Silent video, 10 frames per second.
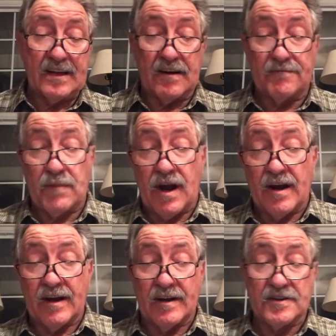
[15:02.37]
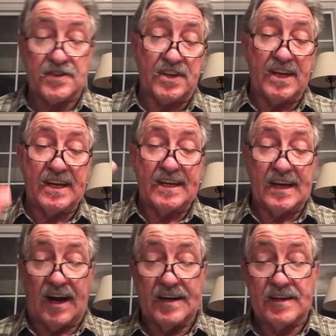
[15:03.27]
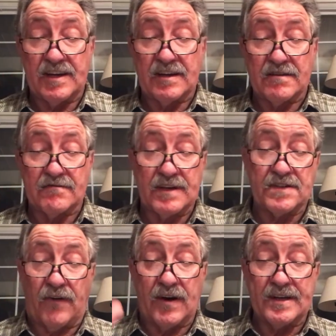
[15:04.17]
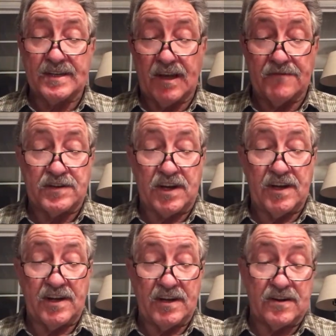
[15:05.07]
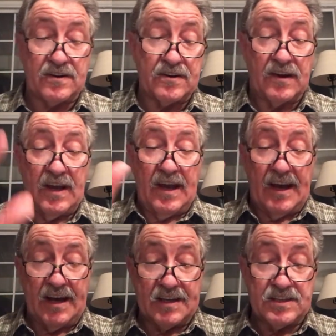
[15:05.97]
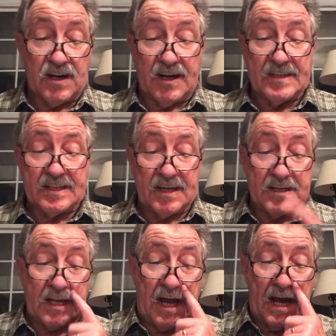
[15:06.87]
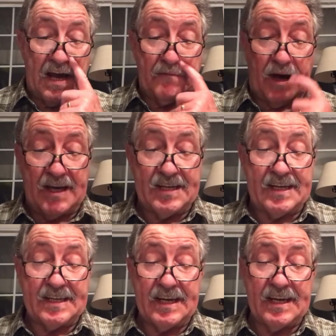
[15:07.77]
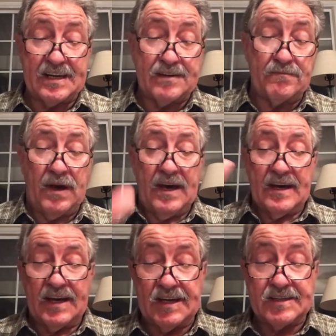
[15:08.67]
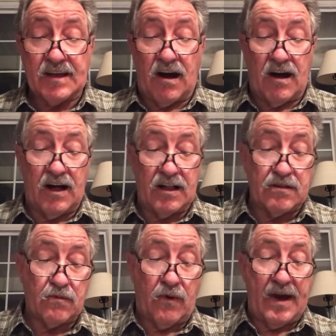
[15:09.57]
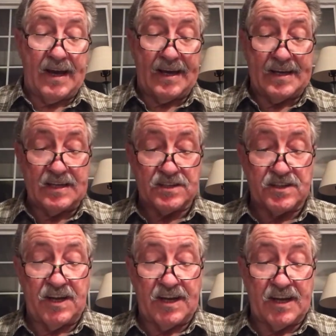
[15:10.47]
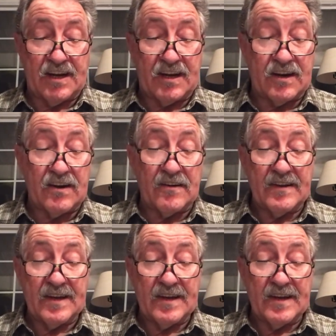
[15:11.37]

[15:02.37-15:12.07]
of mercy, I hear His voice of cheer. And just the time I need Him, He's always near.